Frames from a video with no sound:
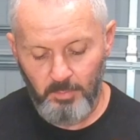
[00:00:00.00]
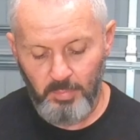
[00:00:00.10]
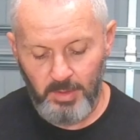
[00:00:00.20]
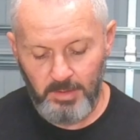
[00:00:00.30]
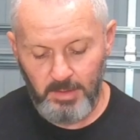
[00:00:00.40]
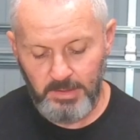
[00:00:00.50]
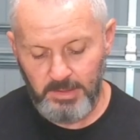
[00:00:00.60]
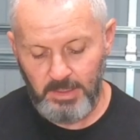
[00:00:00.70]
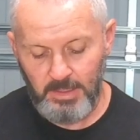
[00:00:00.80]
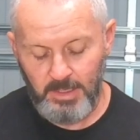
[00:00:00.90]
But I
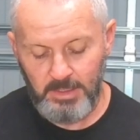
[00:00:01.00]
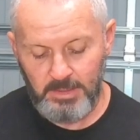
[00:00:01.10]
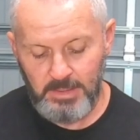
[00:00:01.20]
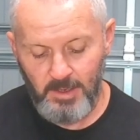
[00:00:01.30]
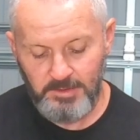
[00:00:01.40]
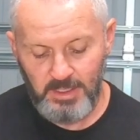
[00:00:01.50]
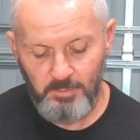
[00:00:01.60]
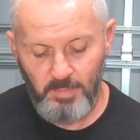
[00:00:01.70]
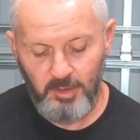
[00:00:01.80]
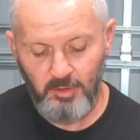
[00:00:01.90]
think I like it on the
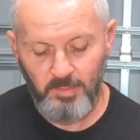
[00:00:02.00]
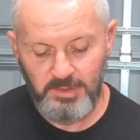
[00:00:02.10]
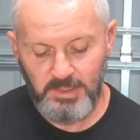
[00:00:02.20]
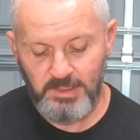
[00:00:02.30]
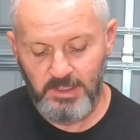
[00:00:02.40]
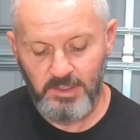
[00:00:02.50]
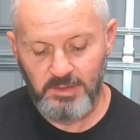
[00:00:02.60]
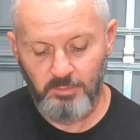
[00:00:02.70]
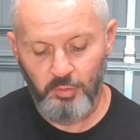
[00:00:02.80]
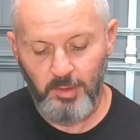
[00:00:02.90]
outside better, and besides, it
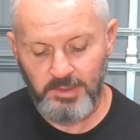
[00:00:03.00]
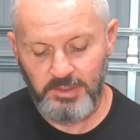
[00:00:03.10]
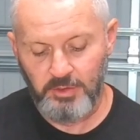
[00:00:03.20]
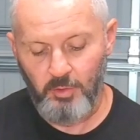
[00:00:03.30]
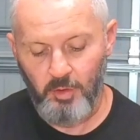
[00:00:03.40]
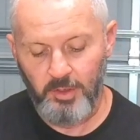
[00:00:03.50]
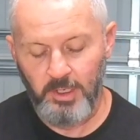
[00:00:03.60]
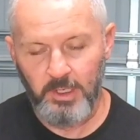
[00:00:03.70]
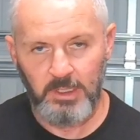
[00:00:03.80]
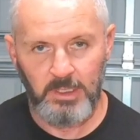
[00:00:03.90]
doesn't press so hard
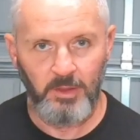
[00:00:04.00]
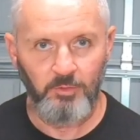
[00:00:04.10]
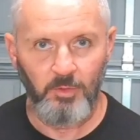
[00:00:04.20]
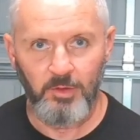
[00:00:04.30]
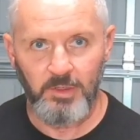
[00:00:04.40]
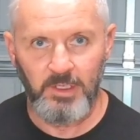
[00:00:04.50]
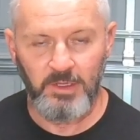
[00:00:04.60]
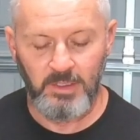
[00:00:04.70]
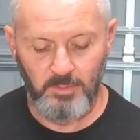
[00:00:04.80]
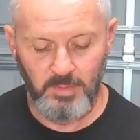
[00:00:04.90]
into the leather
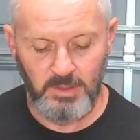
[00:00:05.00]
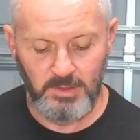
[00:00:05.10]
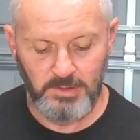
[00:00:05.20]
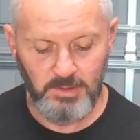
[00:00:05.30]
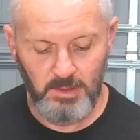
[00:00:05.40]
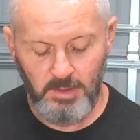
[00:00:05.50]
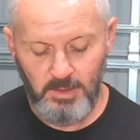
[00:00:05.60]
underneath it because